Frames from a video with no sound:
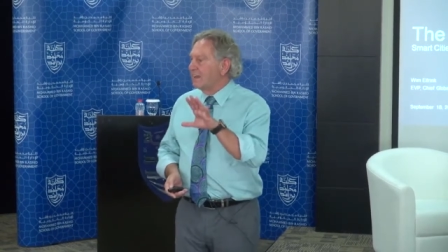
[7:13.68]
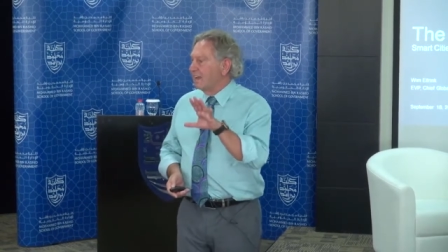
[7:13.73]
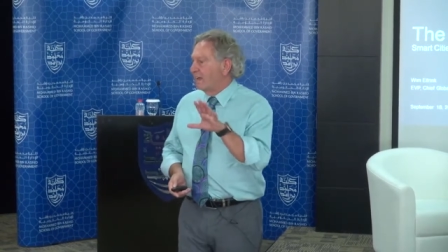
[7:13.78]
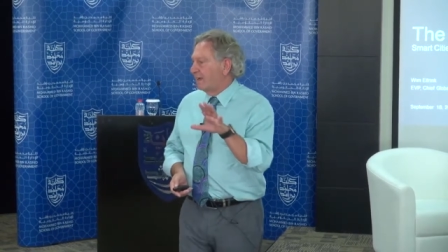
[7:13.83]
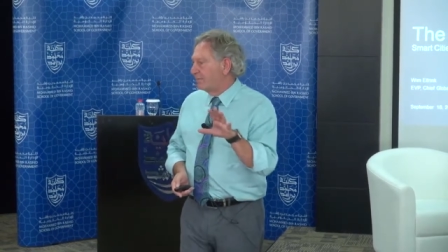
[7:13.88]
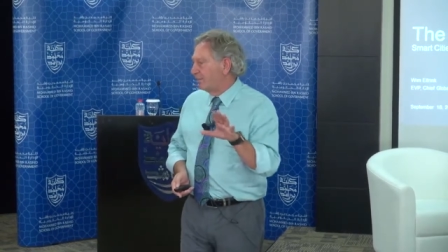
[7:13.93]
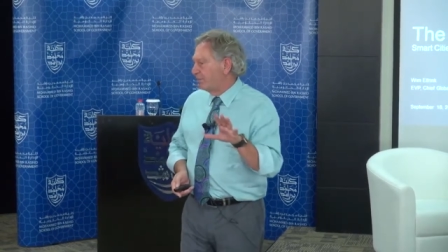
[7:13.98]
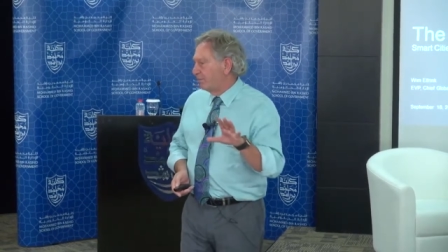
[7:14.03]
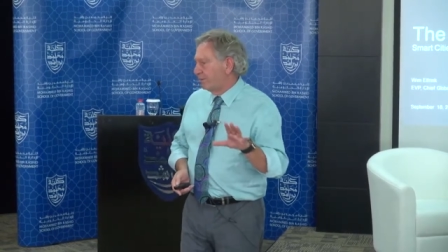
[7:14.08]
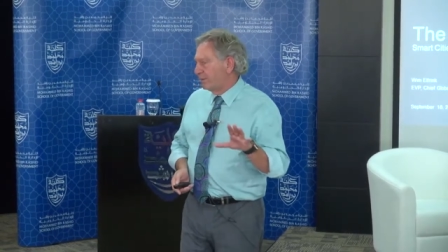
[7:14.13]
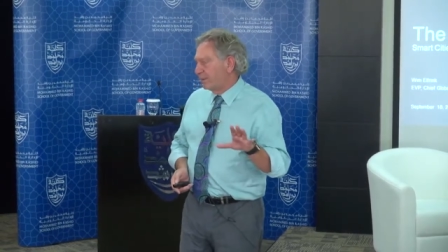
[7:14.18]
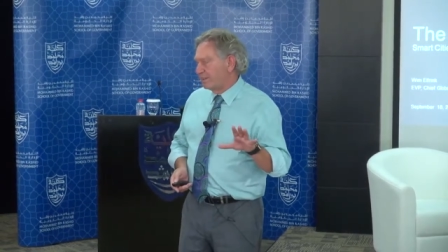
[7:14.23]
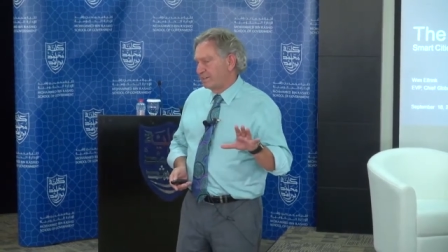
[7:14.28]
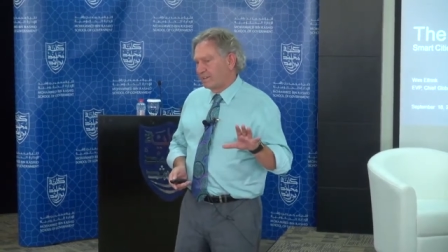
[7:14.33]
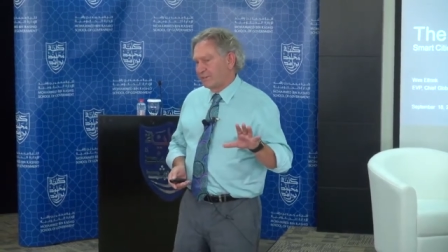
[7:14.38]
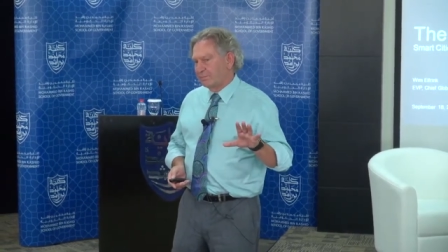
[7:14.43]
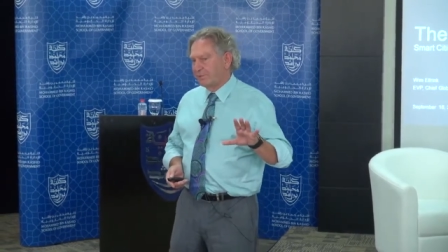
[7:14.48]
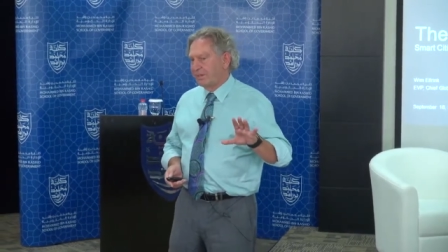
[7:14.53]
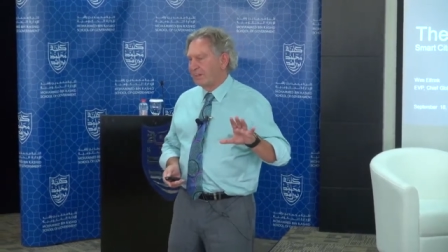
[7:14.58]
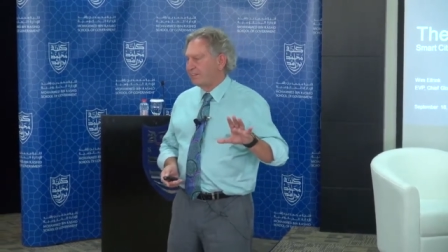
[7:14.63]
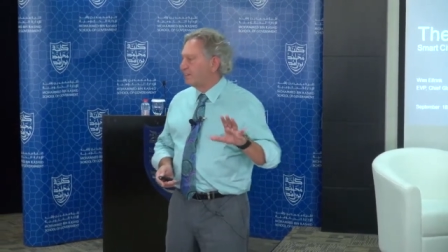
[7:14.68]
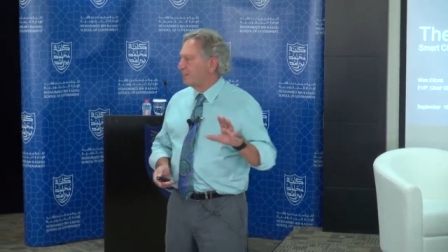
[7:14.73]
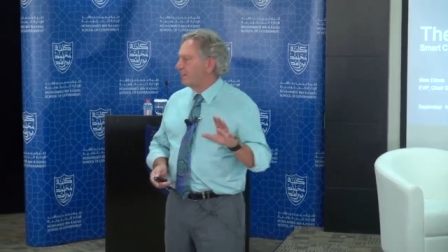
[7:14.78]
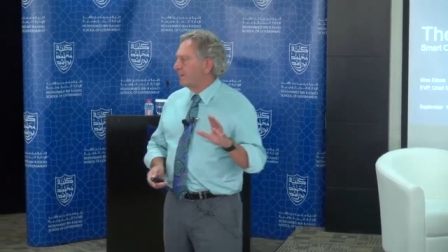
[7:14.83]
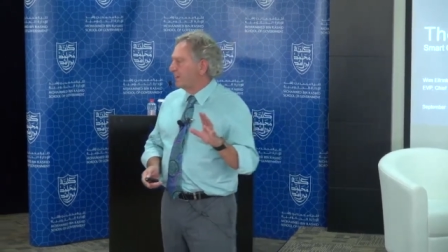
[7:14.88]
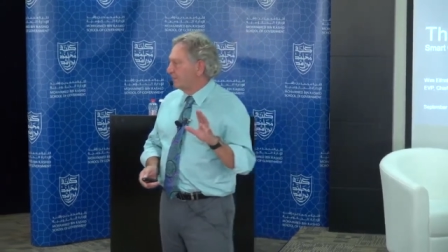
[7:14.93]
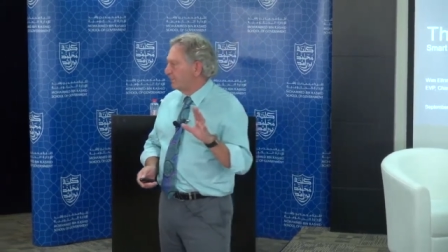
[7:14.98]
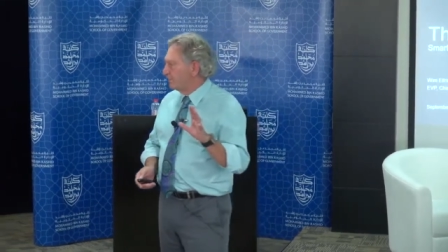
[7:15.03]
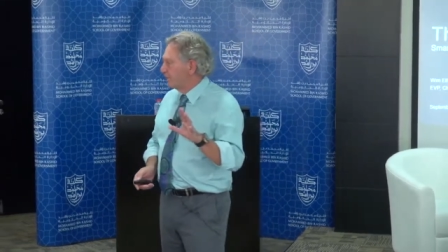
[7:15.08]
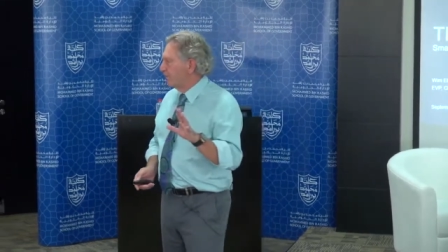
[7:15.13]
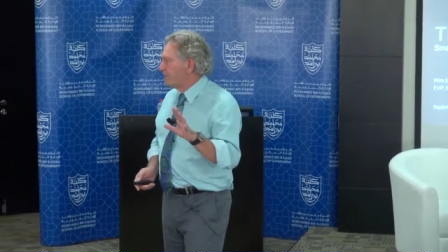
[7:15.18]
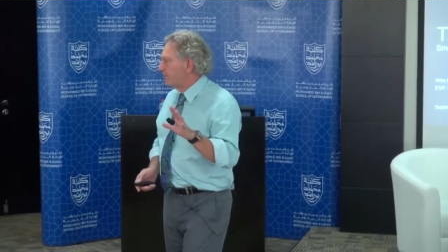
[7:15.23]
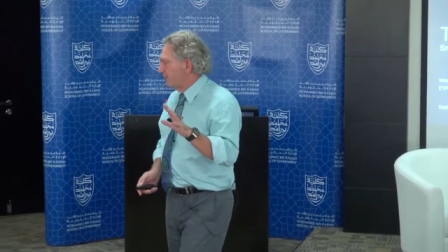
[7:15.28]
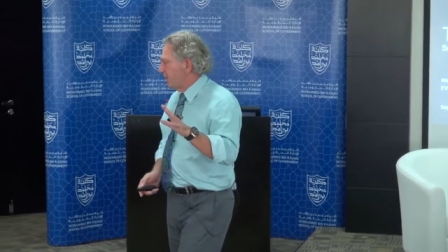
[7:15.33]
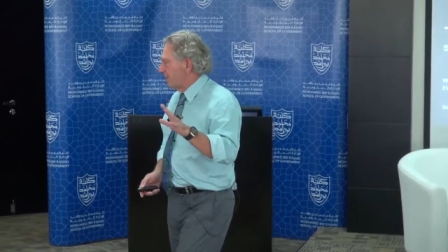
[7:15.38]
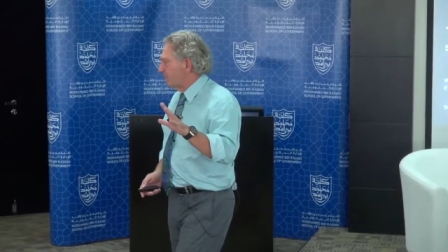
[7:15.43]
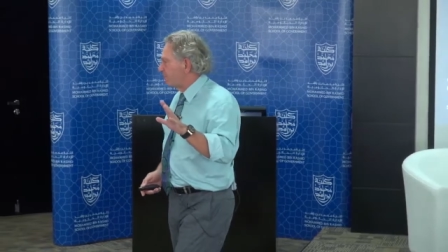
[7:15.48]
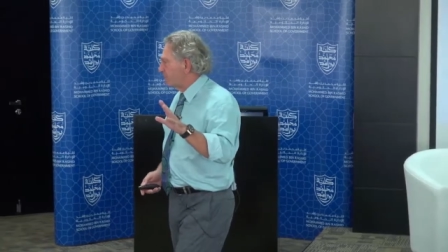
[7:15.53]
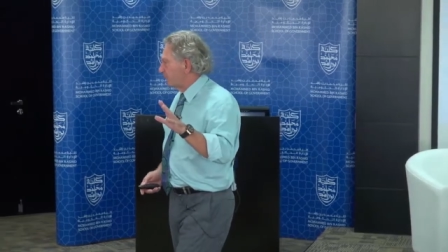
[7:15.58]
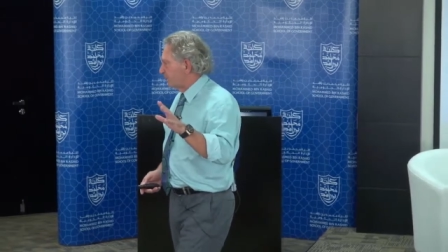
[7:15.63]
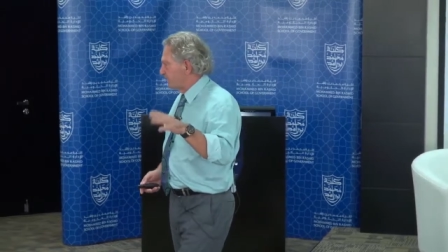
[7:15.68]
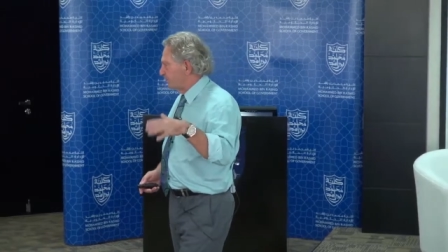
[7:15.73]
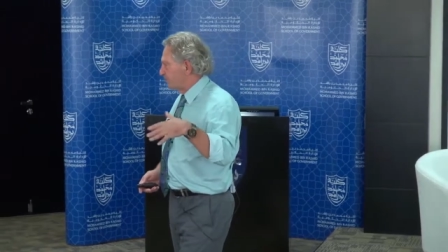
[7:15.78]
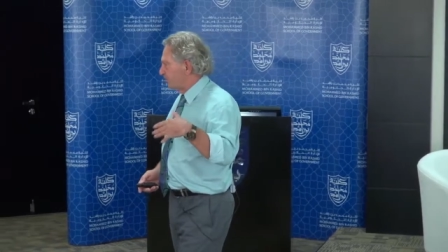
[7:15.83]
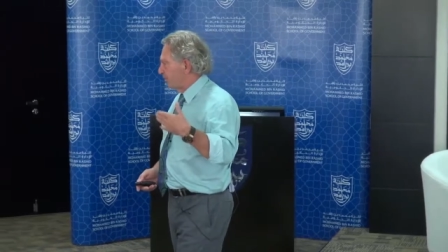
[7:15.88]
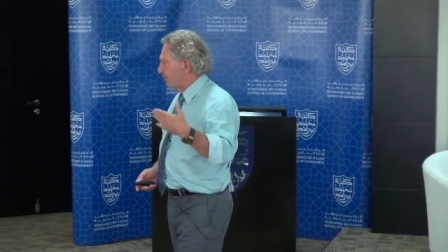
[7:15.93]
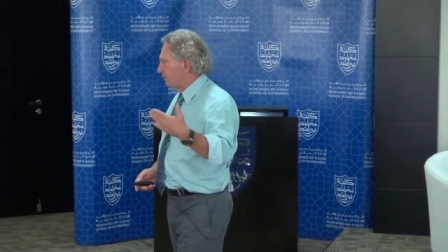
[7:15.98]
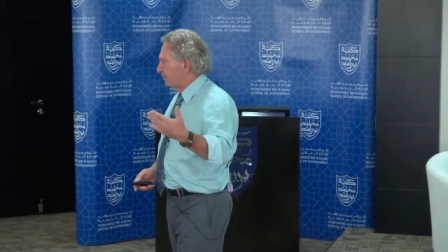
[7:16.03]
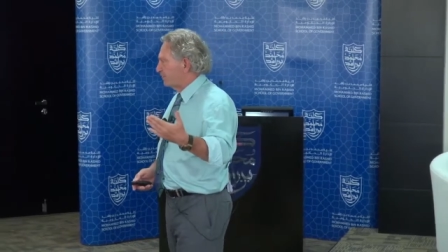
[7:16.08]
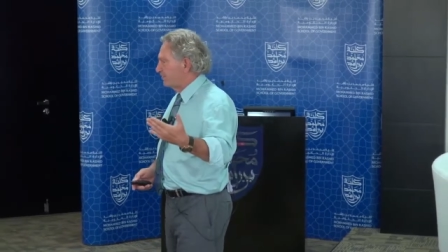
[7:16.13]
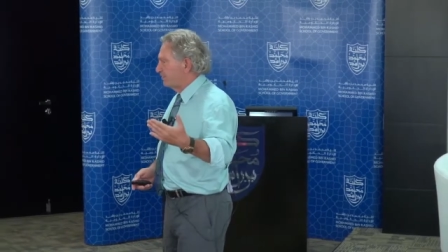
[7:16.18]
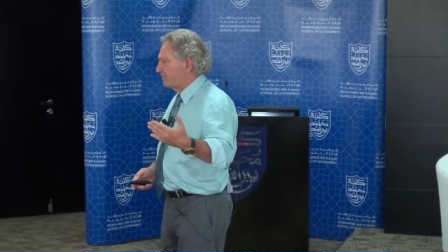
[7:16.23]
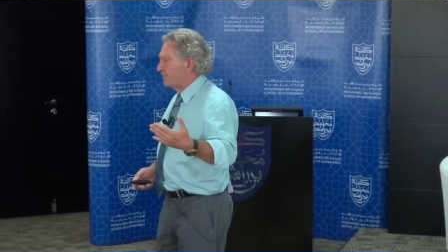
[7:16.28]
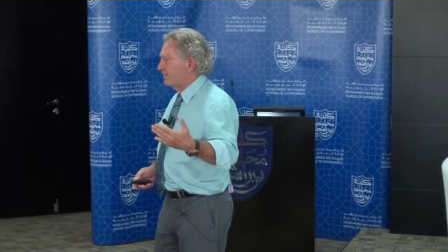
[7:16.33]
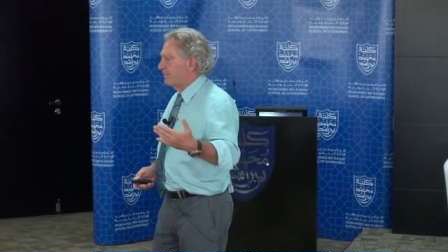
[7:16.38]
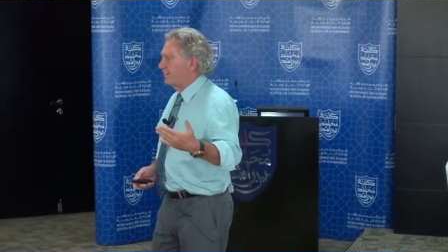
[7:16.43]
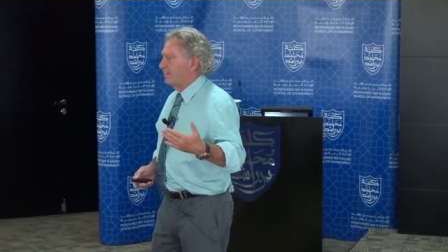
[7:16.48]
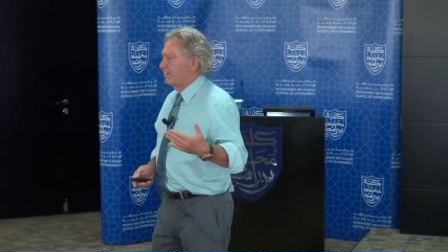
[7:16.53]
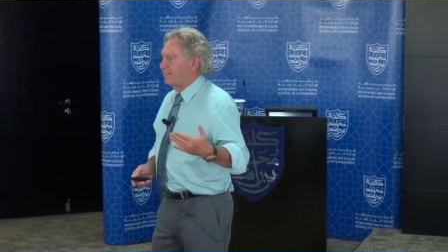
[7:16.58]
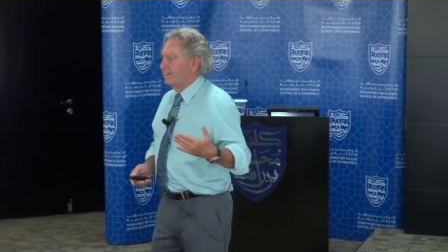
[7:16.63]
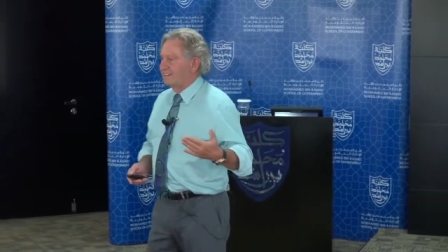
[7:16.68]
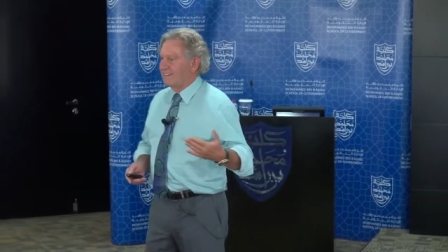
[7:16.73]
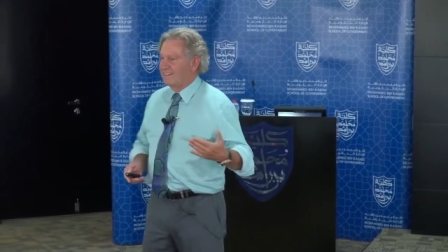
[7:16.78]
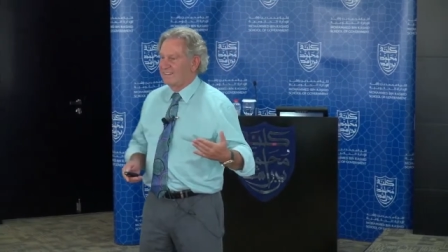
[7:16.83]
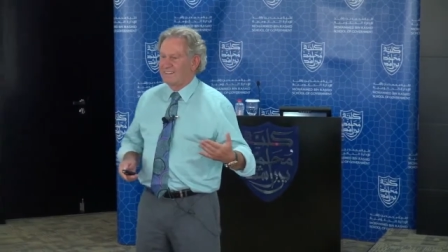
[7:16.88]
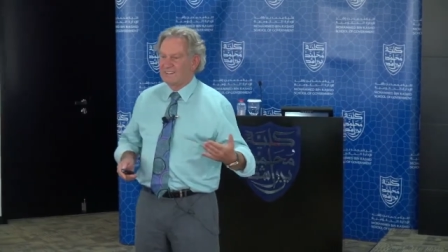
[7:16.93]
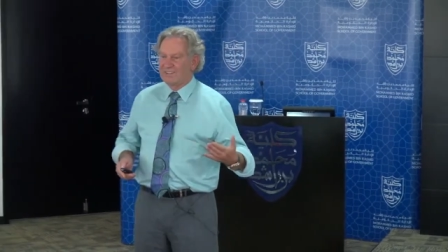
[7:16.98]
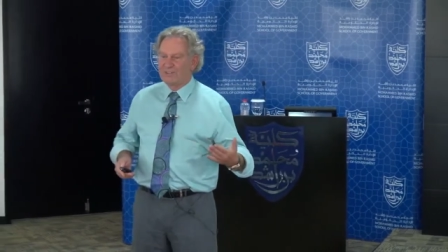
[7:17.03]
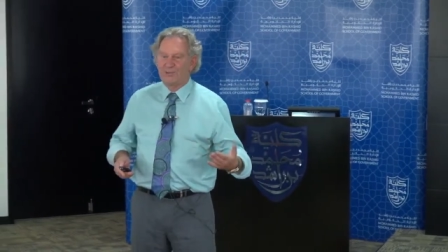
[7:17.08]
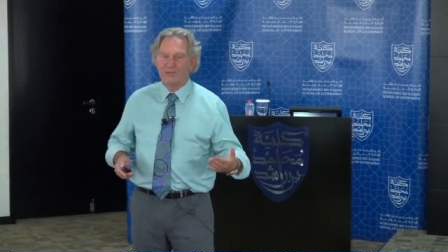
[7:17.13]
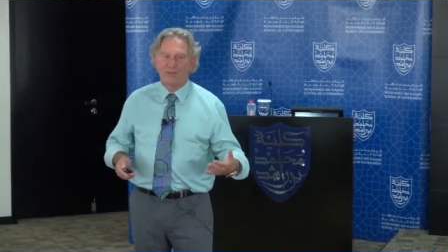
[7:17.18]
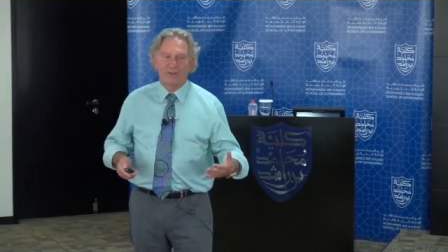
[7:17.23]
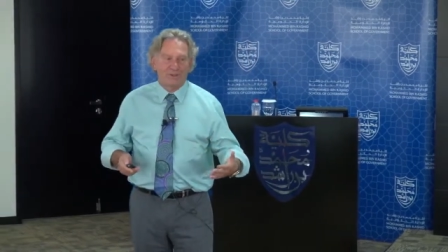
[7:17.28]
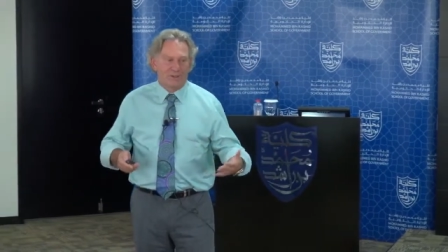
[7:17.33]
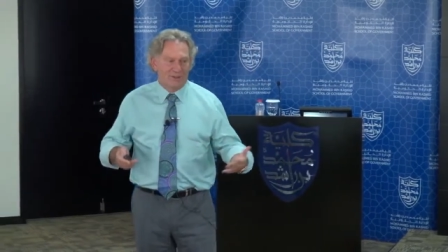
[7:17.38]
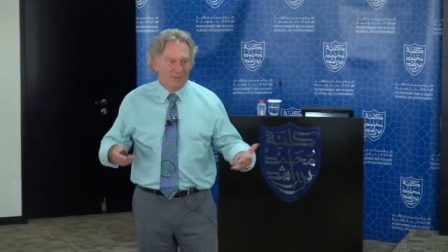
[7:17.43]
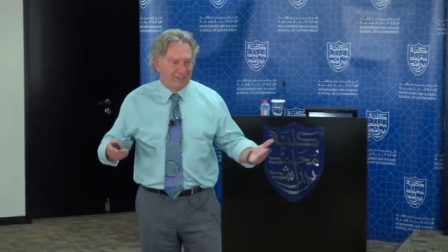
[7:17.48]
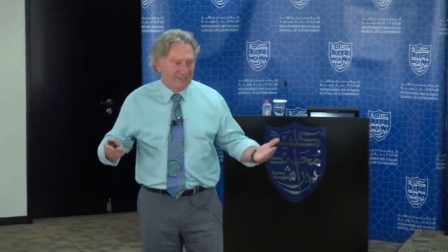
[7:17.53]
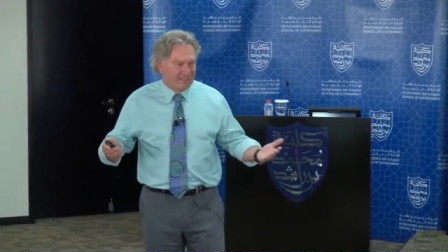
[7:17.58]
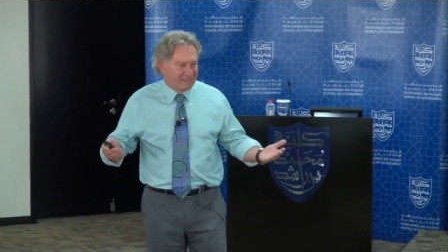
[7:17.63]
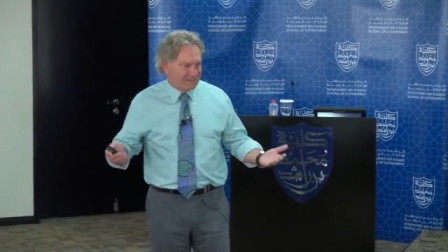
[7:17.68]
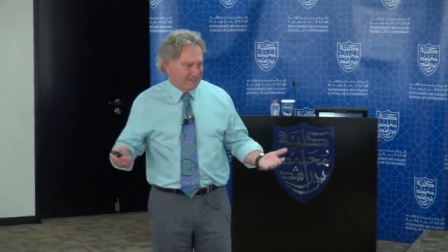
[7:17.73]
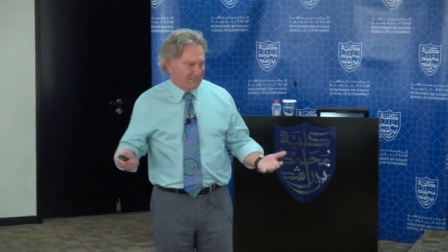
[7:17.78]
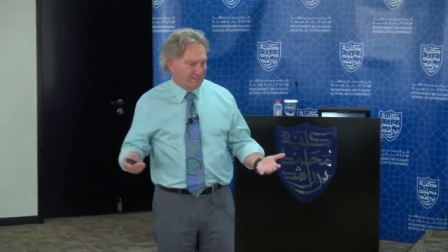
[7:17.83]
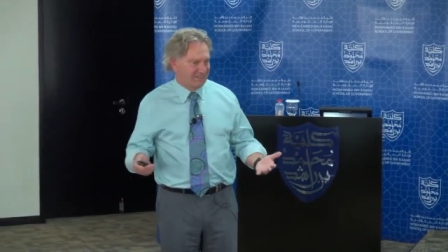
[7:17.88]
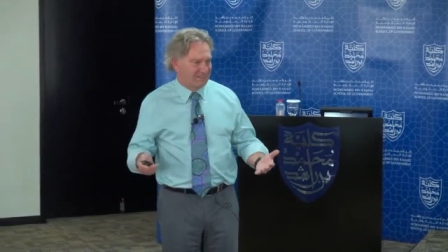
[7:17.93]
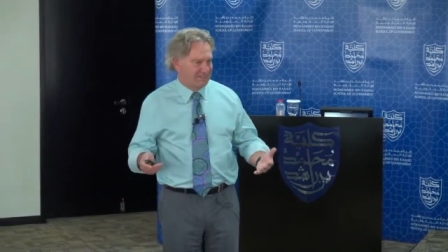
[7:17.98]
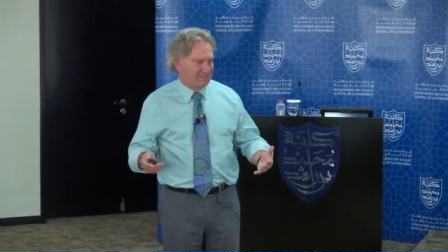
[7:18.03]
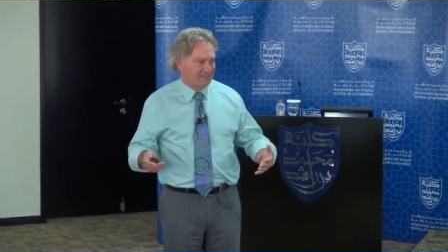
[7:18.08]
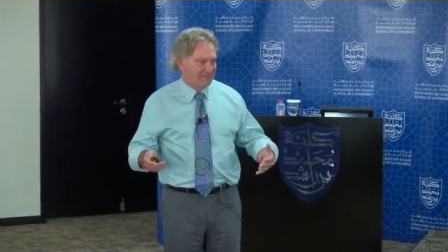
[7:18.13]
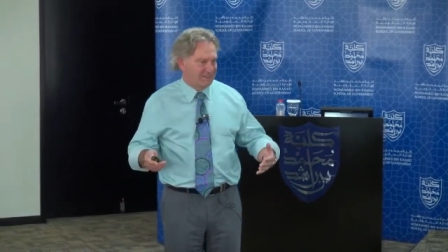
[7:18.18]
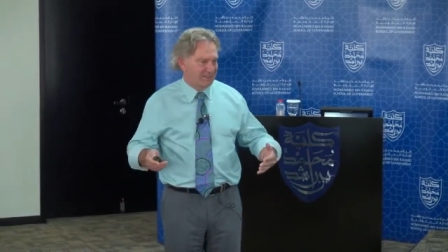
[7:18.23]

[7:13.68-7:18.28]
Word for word: I will build it up basically in three chapters. First, Uh, do we all need this?